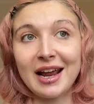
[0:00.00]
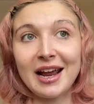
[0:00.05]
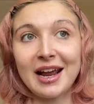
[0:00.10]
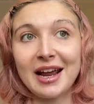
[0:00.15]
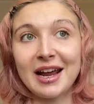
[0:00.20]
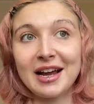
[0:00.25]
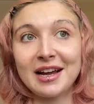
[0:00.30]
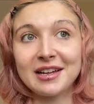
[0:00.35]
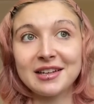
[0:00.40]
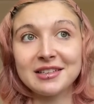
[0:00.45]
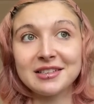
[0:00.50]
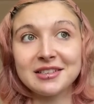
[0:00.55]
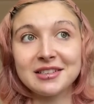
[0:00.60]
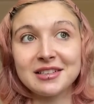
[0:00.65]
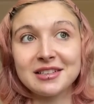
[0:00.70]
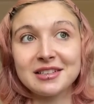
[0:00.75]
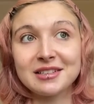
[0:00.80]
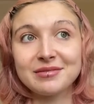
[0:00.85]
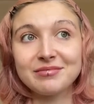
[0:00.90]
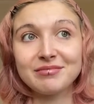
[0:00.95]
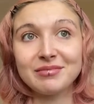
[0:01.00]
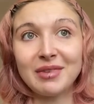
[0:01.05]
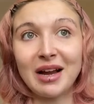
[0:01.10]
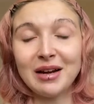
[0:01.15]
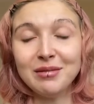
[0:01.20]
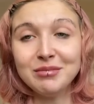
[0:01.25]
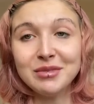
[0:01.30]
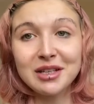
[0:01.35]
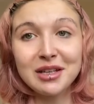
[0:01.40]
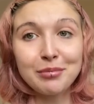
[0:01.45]
and
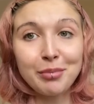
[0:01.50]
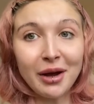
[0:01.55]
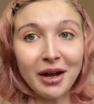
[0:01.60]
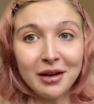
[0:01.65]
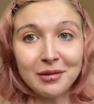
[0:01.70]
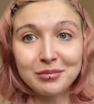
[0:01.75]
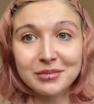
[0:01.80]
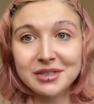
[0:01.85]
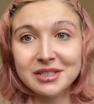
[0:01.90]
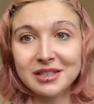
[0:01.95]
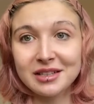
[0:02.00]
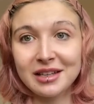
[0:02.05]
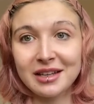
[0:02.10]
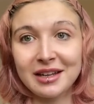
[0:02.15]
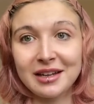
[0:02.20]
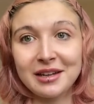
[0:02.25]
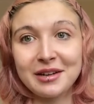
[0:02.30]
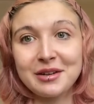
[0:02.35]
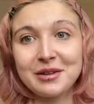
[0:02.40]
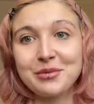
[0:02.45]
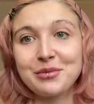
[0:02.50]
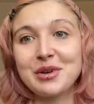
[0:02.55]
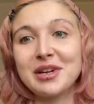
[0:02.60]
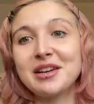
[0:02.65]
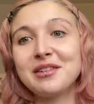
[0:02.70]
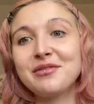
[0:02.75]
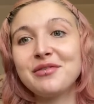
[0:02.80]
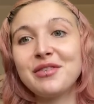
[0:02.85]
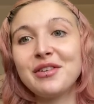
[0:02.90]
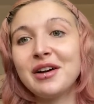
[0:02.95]
I'm really pumped. Like,
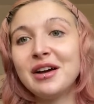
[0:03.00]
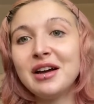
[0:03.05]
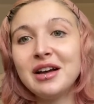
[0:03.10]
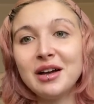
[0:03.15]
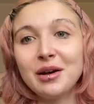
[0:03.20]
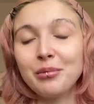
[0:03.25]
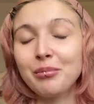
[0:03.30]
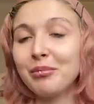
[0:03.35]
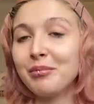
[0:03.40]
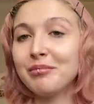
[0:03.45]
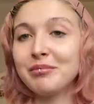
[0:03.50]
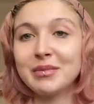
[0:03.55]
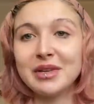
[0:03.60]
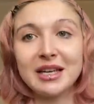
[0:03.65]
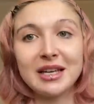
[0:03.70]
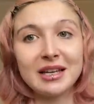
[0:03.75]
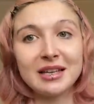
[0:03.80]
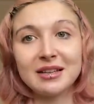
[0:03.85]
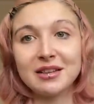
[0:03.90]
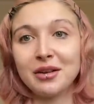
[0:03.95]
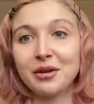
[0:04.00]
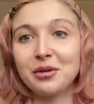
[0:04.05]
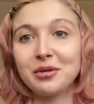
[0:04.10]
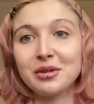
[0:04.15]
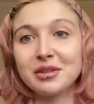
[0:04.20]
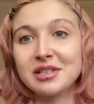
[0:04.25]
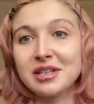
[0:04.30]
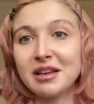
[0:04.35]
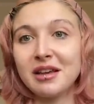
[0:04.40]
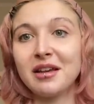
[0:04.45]
me and the
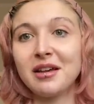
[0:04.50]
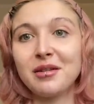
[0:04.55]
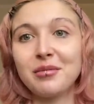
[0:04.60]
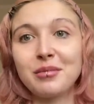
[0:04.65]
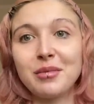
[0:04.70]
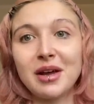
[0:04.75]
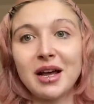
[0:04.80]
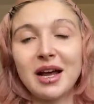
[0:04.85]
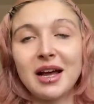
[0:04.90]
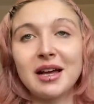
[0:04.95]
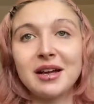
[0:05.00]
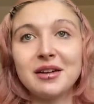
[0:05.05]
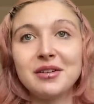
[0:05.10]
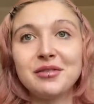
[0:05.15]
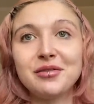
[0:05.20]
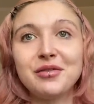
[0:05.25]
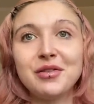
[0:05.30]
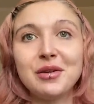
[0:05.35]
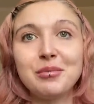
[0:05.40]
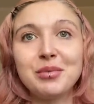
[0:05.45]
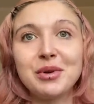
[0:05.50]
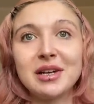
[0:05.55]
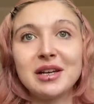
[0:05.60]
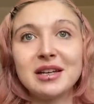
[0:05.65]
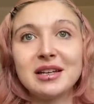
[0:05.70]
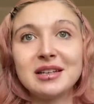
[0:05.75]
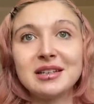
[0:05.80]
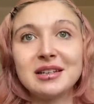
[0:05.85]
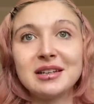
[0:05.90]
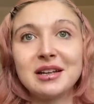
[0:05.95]
whole team have
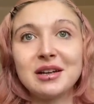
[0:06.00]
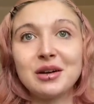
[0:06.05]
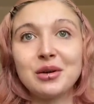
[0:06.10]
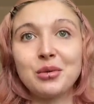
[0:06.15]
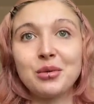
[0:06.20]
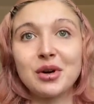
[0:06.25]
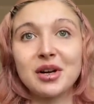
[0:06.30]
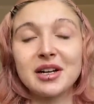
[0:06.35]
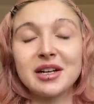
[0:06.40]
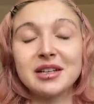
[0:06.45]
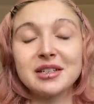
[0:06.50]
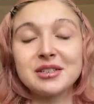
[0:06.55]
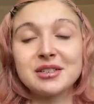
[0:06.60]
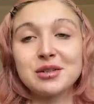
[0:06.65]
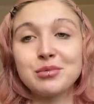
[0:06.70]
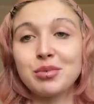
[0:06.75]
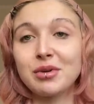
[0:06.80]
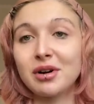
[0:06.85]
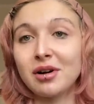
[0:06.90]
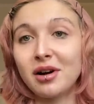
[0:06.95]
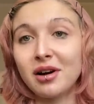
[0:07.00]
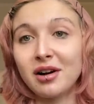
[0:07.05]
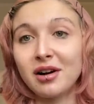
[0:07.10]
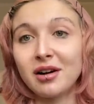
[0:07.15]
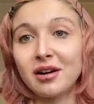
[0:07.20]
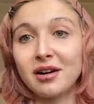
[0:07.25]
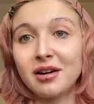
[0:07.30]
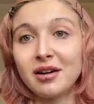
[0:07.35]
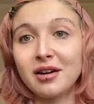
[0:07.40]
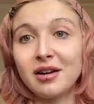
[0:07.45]
been working super
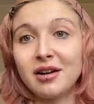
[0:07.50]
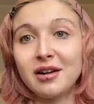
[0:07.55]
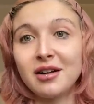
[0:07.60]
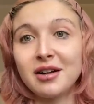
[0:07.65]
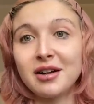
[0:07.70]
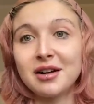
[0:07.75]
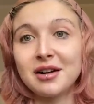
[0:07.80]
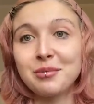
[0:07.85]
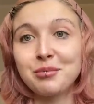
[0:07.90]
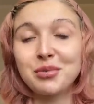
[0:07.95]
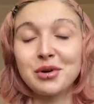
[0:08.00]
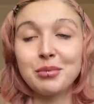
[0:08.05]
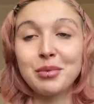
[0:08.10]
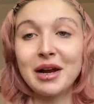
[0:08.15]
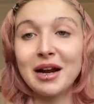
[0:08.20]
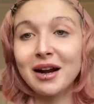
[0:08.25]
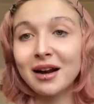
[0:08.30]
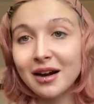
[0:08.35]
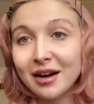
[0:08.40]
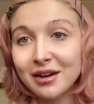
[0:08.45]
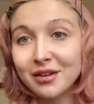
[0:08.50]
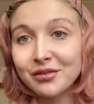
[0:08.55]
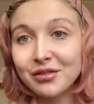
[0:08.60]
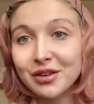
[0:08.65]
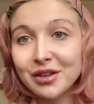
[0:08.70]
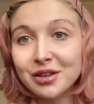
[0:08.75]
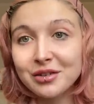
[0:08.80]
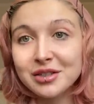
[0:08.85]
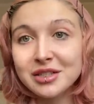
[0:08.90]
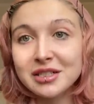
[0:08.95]
hard on preparing for
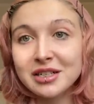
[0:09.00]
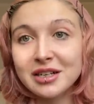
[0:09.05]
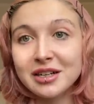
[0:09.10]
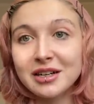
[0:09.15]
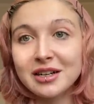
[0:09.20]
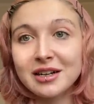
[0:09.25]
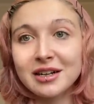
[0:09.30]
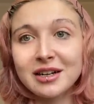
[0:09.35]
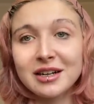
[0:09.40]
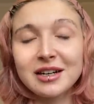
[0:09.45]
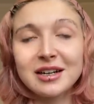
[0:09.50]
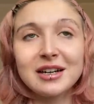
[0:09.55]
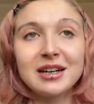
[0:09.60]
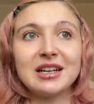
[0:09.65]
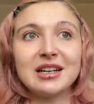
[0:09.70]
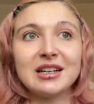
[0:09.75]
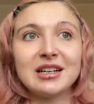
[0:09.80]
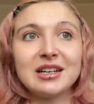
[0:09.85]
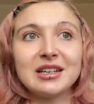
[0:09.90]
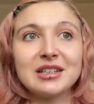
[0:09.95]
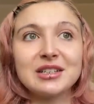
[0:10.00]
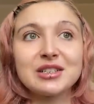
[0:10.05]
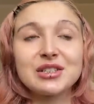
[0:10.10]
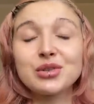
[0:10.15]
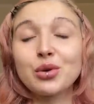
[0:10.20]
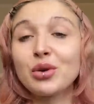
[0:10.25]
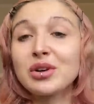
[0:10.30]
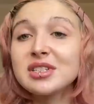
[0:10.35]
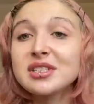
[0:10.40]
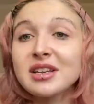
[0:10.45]
the return,
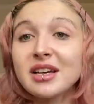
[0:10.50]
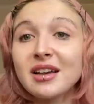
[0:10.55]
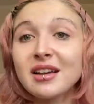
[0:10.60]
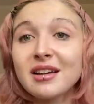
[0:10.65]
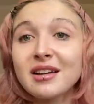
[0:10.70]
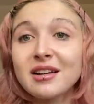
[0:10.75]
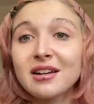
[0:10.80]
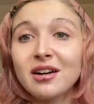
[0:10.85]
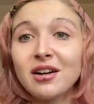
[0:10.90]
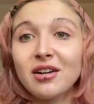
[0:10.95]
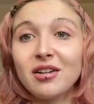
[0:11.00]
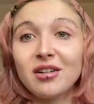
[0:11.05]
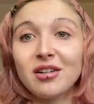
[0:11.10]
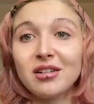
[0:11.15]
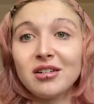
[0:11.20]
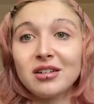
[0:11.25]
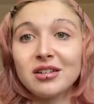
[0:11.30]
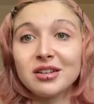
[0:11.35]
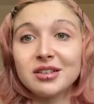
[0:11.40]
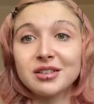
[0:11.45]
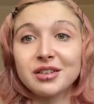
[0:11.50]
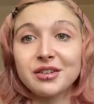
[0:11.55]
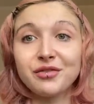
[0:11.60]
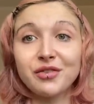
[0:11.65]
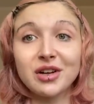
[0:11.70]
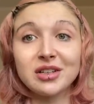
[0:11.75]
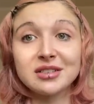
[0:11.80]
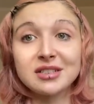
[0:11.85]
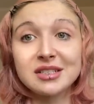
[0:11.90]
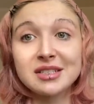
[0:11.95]
sourcing all the
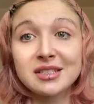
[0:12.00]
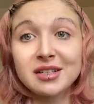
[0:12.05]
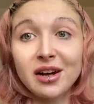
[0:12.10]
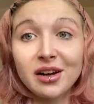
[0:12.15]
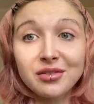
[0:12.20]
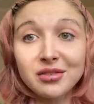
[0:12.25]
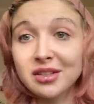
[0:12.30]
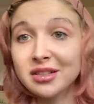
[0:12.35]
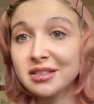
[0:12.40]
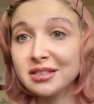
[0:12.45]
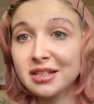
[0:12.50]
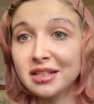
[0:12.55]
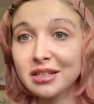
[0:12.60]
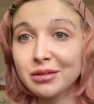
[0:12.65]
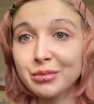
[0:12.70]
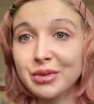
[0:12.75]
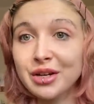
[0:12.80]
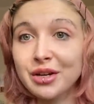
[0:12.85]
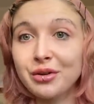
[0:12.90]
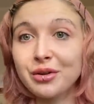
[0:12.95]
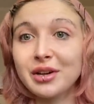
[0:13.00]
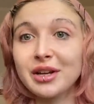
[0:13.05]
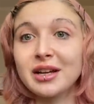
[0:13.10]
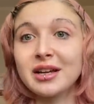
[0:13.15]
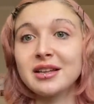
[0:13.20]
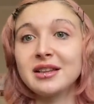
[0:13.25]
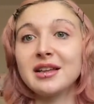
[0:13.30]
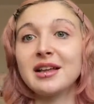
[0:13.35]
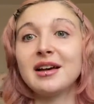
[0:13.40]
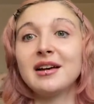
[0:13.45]
fun stuff that's going to be going
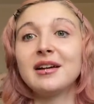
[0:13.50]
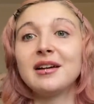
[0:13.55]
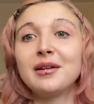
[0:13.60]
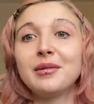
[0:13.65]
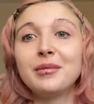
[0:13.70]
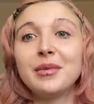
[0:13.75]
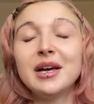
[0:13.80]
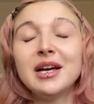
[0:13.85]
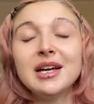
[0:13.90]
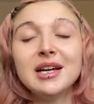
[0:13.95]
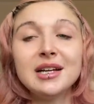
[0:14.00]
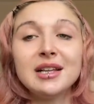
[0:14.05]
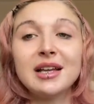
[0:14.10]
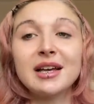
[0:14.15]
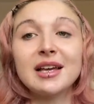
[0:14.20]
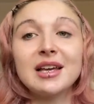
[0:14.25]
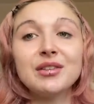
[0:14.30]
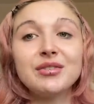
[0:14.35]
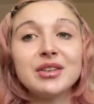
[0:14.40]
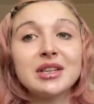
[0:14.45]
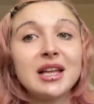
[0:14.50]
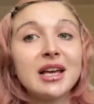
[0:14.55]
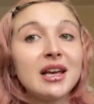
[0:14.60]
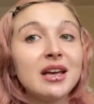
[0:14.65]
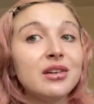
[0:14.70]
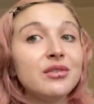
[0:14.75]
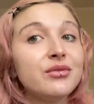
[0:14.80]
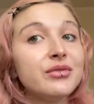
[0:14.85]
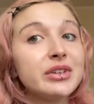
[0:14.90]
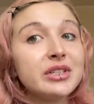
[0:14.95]
in them. Like, even the
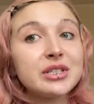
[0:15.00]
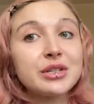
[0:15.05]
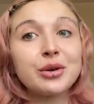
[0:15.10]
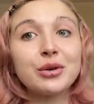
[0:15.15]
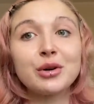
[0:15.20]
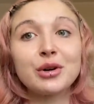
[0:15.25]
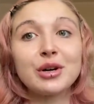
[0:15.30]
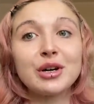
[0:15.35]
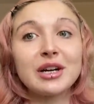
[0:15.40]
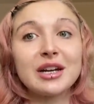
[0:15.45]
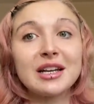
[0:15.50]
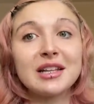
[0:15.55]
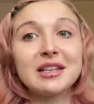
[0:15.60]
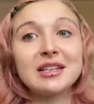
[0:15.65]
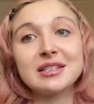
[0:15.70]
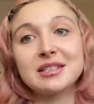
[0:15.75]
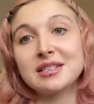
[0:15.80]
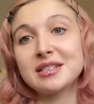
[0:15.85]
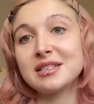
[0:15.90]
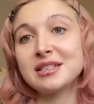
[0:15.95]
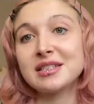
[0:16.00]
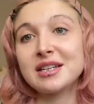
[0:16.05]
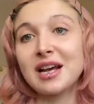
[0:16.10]
inventory this